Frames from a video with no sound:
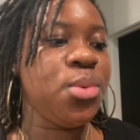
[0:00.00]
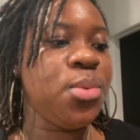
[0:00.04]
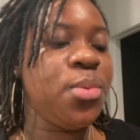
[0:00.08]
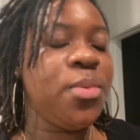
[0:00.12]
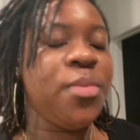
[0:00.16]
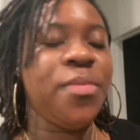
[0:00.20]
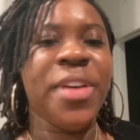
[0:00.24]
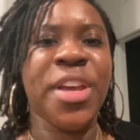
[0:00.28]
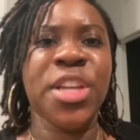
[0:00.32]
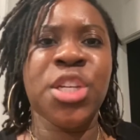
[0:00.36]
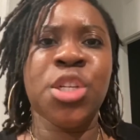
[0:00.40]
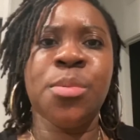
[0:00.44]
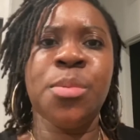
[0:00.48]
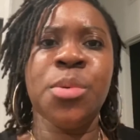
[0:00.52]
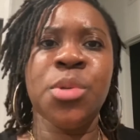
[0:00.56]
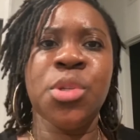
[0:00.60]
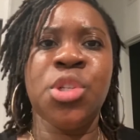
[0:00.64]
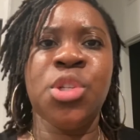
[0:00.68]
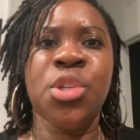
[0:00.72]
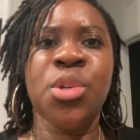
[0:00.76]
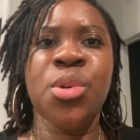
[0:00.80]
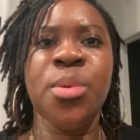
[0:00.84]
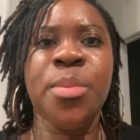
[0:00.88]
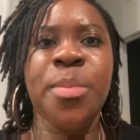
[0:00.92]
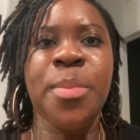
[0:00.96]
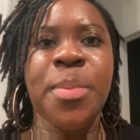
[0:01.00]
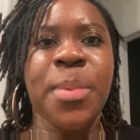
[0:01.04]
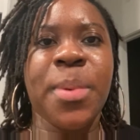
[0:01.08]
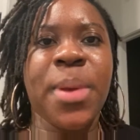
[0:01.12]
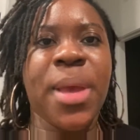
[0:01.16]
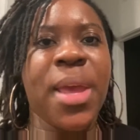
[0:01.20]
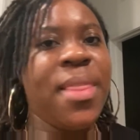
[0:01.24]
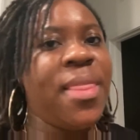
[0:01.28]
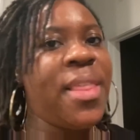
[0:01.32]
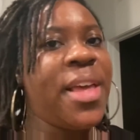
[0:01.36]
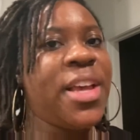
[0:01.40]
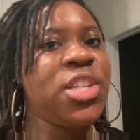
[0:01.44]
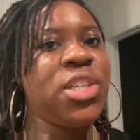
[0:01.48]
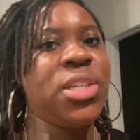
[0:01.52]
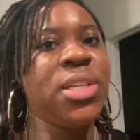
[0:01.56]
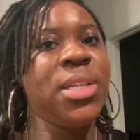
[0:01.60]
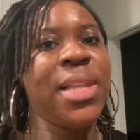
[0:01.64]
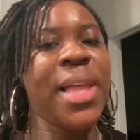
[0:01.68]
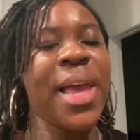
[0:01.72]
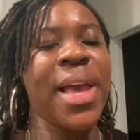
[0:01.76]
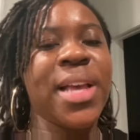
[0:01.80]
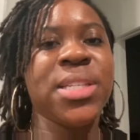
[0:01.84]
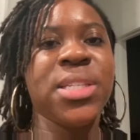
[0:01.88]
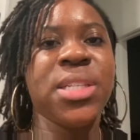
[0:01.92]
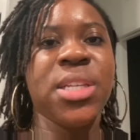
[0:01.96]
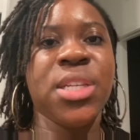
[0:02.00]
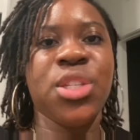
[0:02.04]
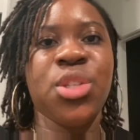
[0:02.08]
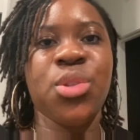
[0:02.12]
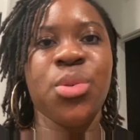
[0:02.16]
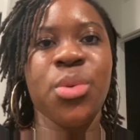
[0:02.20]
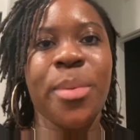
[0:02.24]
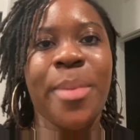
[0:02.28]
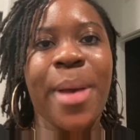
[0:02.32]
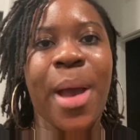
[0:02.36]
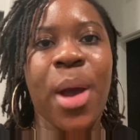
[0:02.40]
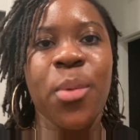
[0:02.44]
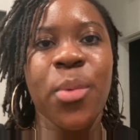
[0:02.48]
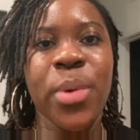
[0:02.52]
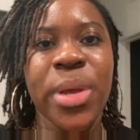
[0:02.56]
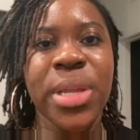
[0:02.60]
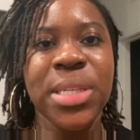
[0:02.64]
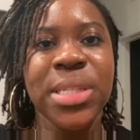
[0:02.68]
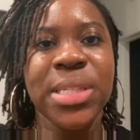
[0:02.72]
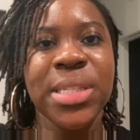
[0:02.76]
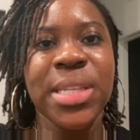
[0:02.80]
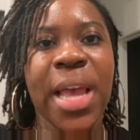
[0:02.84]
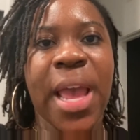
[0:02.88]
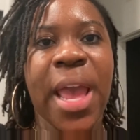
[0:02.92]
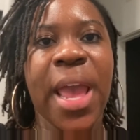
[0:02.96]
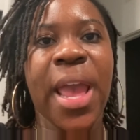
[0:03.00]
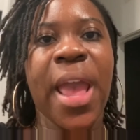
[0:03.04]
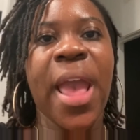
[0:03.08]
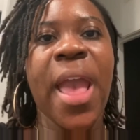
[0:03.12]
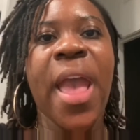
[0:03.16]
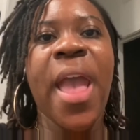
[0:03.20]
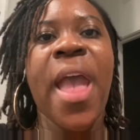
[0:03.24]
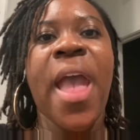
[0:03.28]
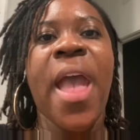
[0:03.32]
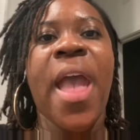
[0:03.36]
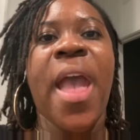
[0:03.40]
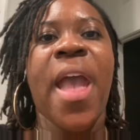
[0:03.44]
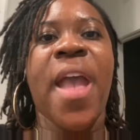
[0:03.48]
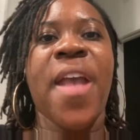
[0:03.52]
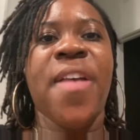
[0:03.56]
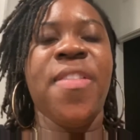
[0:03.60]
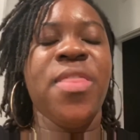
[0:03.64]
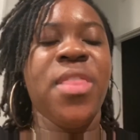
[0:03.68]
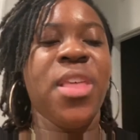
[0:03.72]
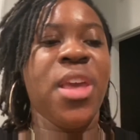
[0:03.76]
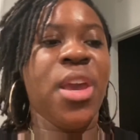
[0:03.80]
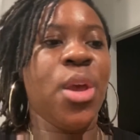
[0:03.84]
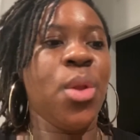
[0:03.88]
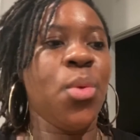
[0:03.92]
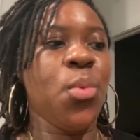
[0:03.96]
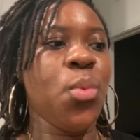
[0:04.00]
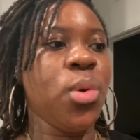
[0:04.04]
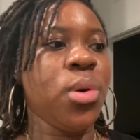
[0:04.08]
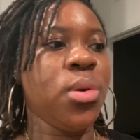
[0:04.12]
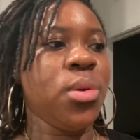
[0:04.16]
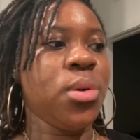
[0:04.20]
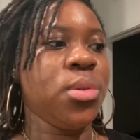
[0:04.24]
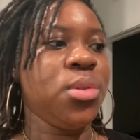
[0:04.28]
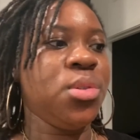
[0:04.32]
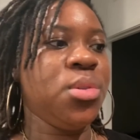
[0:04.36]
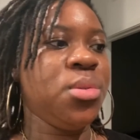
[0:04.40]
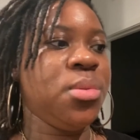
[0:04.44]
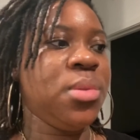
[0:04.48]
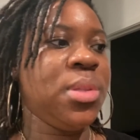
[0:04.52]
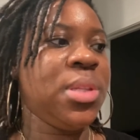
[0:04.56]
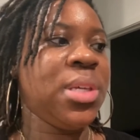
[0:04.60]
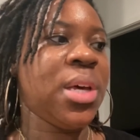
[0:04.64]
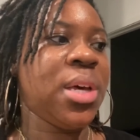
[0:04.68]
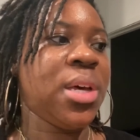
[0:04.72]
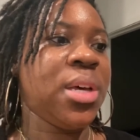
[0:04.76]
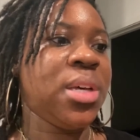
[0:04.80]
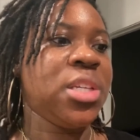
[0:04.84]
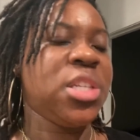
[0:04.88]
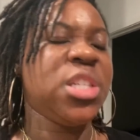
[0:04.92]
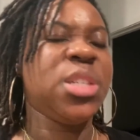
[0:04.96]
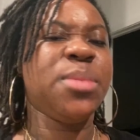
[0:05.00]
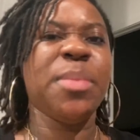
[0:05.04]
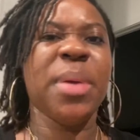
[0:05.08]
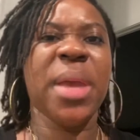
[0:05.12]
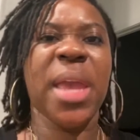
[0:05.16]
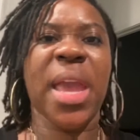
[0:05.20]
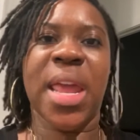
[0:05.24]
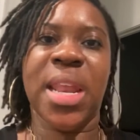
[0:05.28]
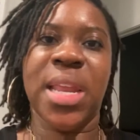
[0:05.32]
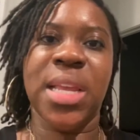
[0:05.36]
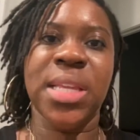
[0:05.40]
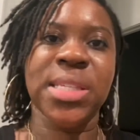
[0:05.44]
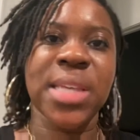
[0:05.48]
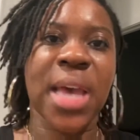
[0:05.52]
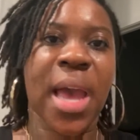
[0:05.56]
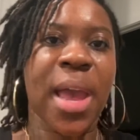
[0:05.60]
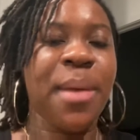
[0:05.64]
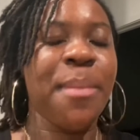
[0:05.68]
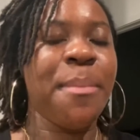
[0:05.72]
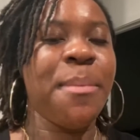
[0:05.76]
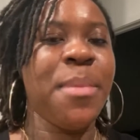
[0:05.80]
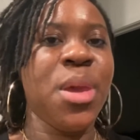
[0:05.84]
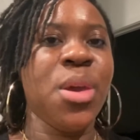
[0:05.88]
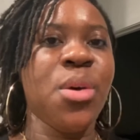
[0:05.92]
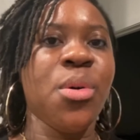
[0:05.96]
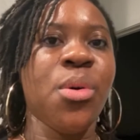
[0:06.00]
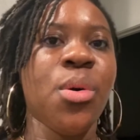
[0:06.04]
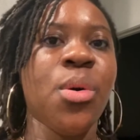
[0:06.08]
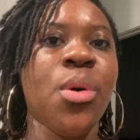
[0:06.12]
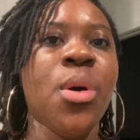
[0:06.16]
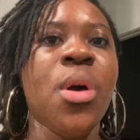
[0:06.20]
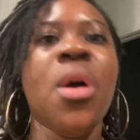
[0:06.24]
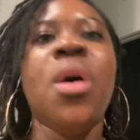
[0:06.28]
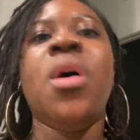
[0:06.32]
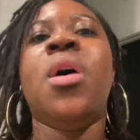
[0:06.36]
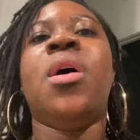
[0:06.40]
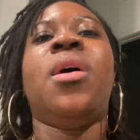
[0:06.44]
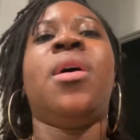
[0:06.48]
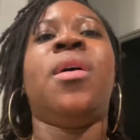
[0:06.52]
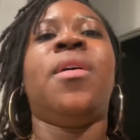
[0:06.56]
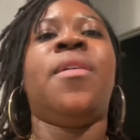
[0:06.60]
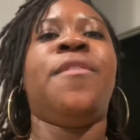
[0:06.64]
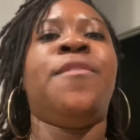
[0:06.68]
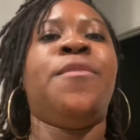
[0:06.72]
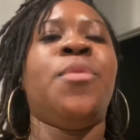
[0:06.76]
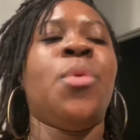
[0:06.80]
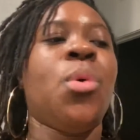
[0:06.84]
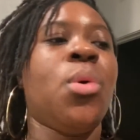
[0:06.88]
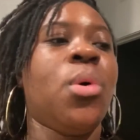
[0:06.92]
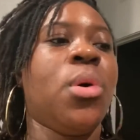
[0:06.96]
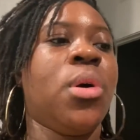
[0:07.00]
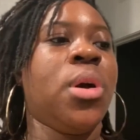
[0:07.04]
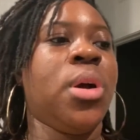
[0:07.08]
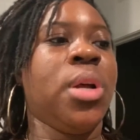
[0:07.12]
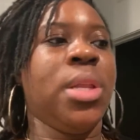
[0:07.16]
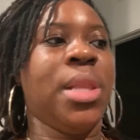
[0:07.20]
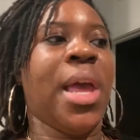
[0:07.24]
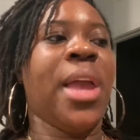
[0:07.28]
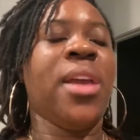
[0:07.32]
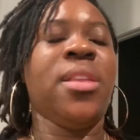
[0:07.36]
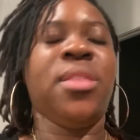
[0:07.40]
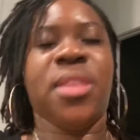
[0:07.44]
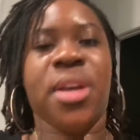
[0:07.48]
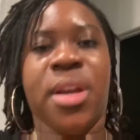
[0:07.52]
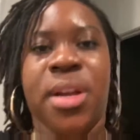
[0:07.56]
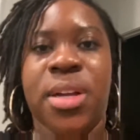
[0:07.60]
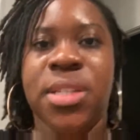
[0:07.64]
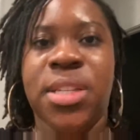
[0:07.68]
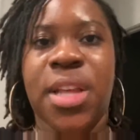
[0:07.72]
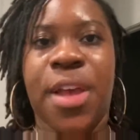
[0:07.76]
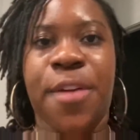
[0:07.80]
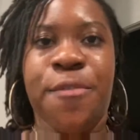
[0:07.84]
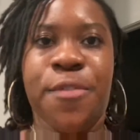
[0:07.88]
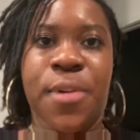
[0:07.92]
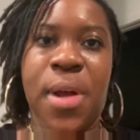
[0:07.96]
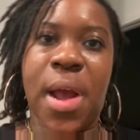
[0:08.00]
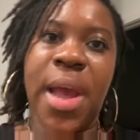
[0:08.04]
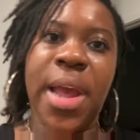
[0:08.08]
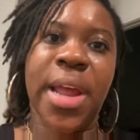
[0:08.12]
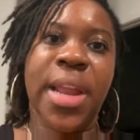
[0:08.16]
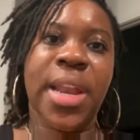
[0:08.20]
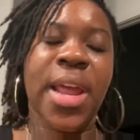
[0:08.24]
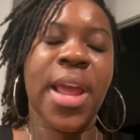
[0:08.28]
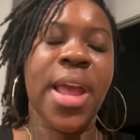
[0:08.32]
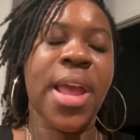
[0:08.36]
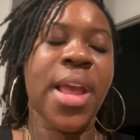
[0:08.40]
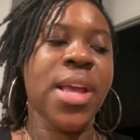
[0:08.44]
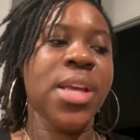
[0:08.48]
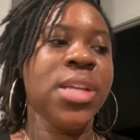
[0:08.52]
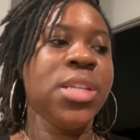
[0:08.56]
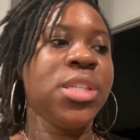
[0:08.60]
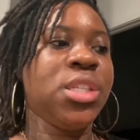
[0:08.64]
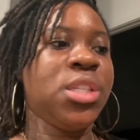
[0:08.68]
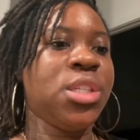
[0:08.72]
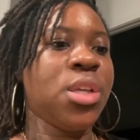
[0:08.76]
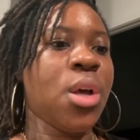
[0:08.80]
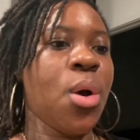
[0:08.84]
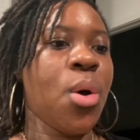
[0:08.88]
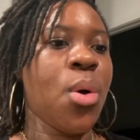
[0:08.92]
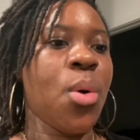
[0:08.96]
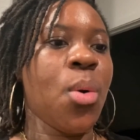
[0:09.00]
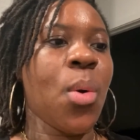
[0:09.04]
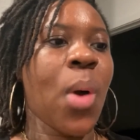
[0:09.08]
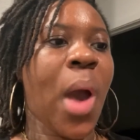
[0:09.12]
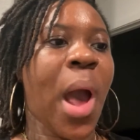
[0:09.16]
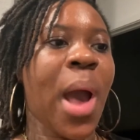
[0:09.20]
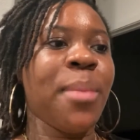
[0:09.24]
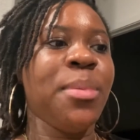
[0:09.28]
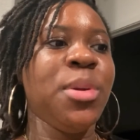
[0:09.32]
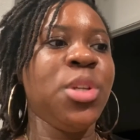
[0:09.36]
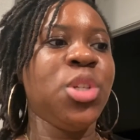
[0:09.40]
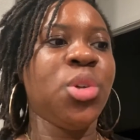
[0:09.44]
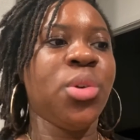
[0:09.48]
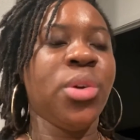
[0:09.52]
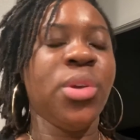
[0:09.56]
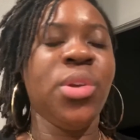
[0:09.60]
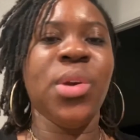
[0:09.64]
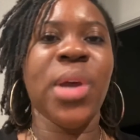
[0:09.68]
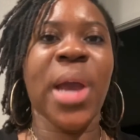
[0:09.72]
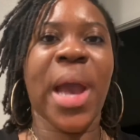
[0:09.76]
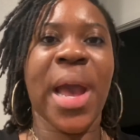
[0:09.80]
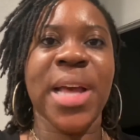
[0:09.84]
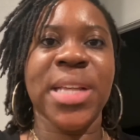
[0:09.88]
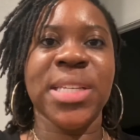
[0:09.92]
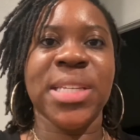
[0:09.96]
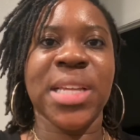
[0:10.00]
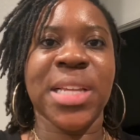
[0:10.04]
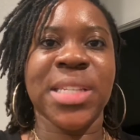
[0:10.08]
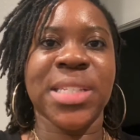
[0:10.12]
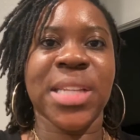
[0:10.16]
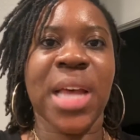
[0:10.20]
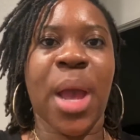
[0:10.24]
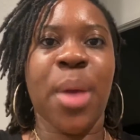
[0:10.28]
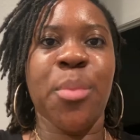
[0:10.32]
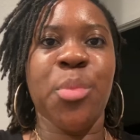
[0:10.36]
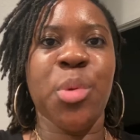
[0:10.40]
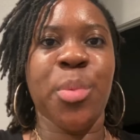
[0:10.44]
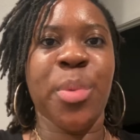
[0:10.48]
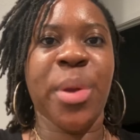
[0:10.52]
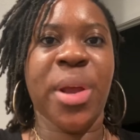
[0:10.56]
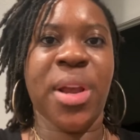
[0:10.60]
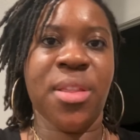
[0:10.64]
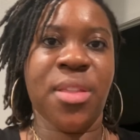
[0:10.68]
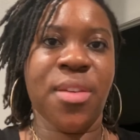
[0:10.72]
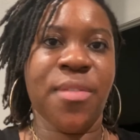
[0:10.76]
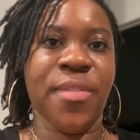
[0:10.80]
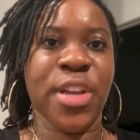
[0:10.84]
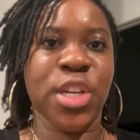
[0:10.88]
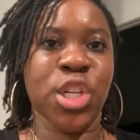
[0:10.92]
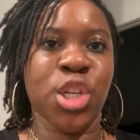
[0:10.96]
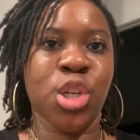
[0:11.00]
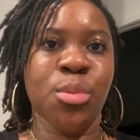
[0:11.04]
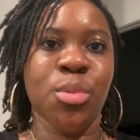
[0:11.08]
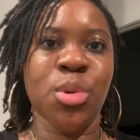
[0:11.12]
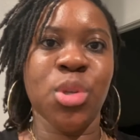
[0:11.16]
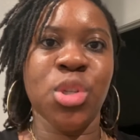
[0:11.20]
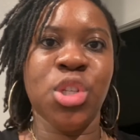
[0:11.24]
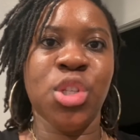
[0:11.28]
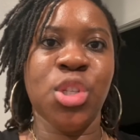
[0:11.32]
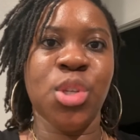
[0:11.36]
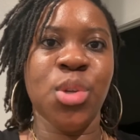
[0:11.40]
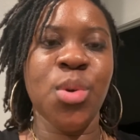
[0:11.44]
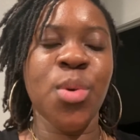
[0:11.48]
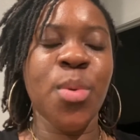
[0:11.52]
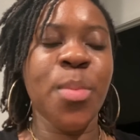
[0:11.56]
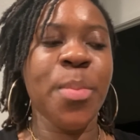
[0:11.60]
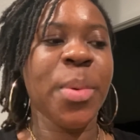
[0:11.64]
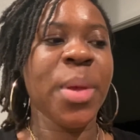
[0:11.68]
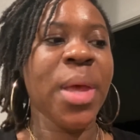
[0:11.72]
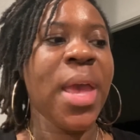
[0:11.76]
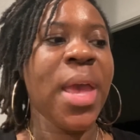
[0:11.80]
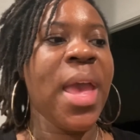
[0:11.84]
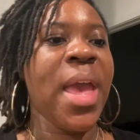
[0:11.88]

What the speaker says: vegetable soup, and that should last us through about Wednesday. And then we'll do the spaghetti type meal for like Thursday, Friday. So I'll be showing you guys as I prepare the vegetable soup.